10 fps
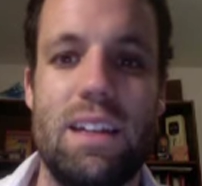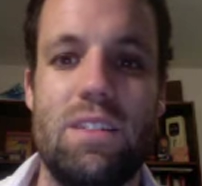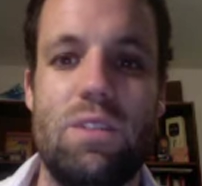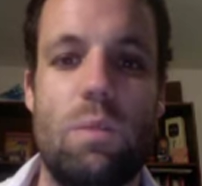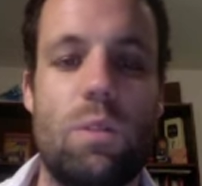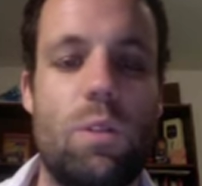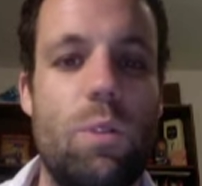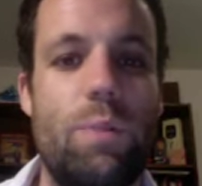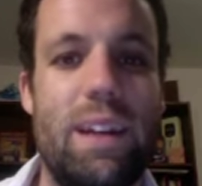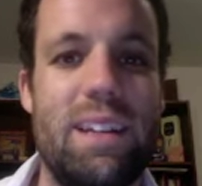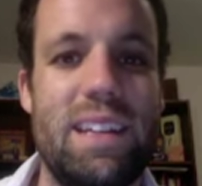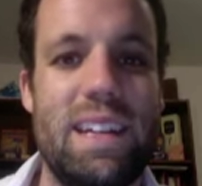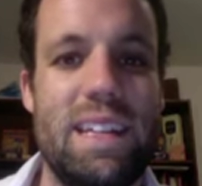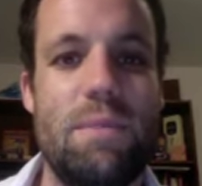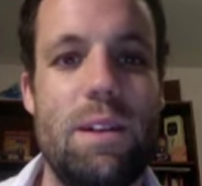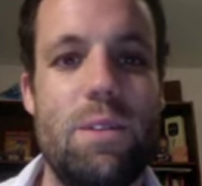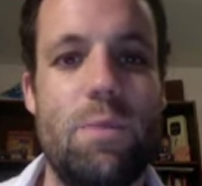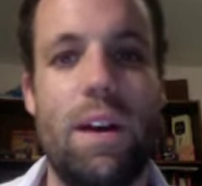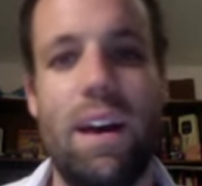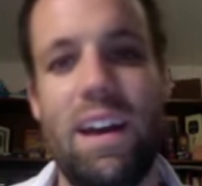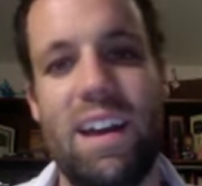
stop record button in the menu bar